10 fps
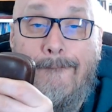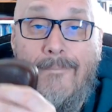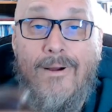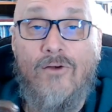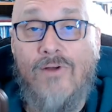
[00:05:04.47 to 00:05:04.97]

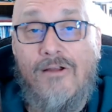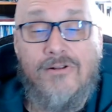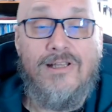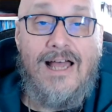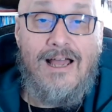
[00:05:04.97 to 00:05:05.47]
around
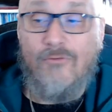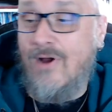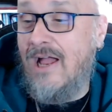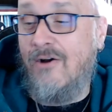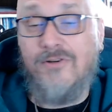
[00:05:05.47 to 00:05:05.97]
the
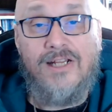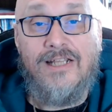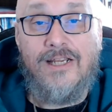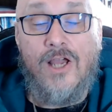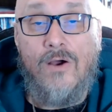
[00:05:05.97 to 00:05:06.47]
around and
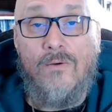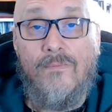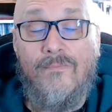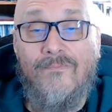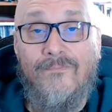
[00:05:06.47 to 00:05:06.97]
let go.
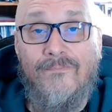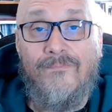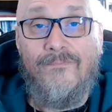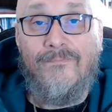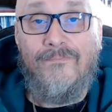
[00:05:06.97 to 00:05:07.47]

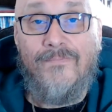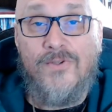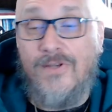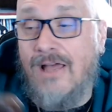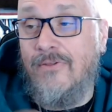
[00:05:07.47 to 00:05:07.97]

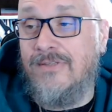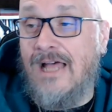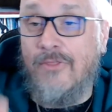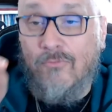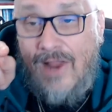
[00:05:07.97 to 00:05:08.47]
So now
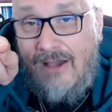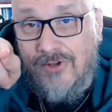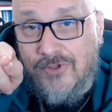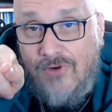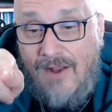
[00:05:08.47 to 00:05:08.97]
the round
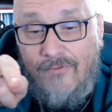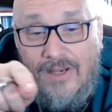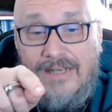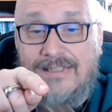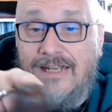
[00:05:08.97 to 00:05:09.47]
is
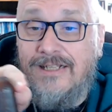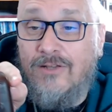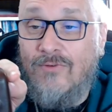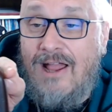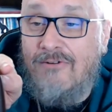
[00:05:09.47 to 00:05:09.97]
traveling, and suddenly
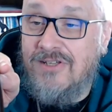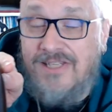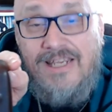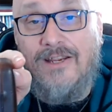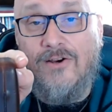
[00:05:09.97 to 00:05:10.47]
the round is
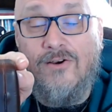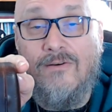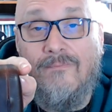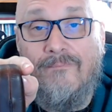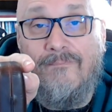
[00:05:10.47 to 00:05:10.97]
here,
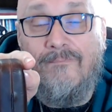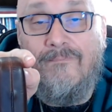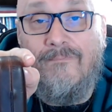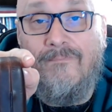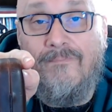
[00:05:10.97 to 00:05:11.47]

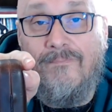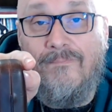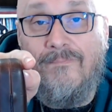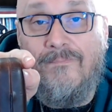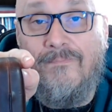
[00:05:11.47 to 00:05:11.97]

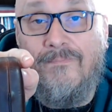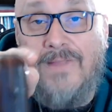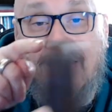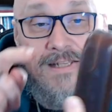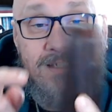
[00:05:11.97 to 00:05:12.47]

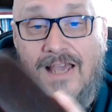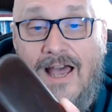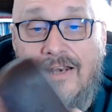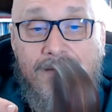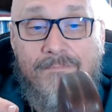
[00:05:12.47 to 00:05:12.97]
and it's
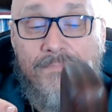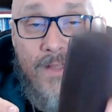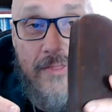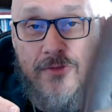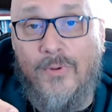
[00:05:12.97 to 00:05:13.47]
got
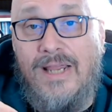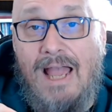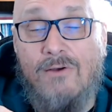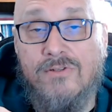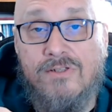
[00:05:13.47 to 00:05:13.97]
a
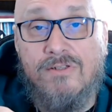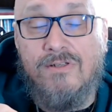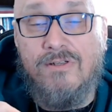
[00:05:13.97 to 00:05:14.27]
3-ounce